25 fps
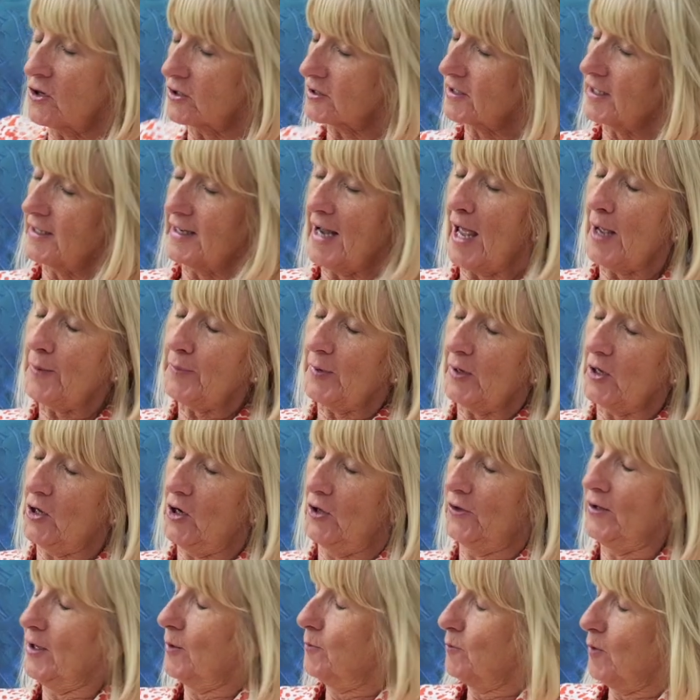got a
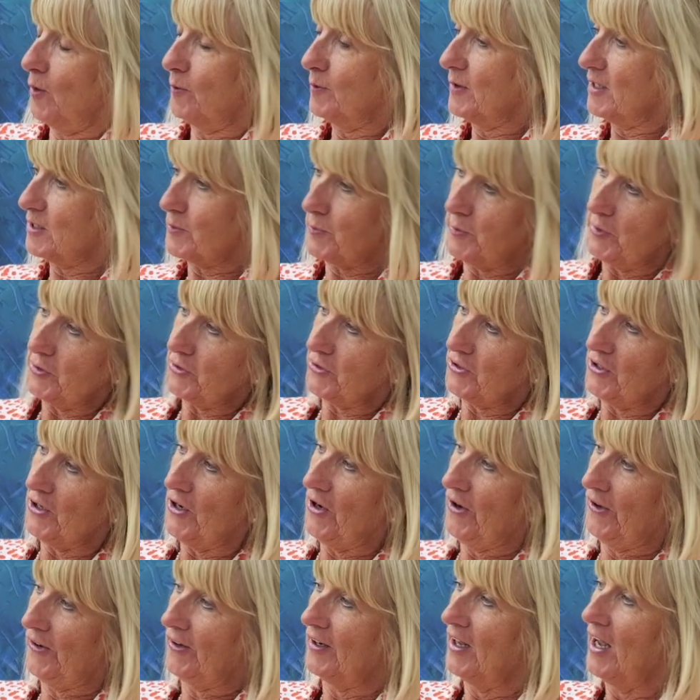nappy on that mummy's put
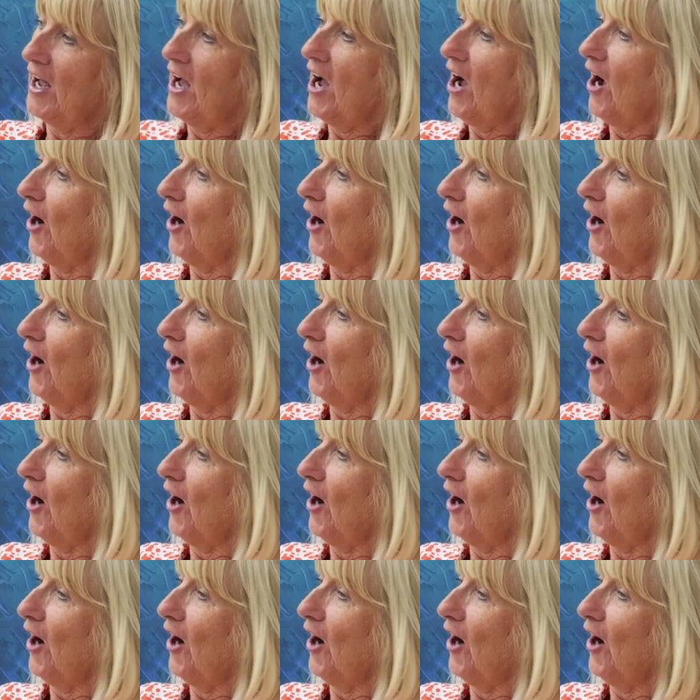on,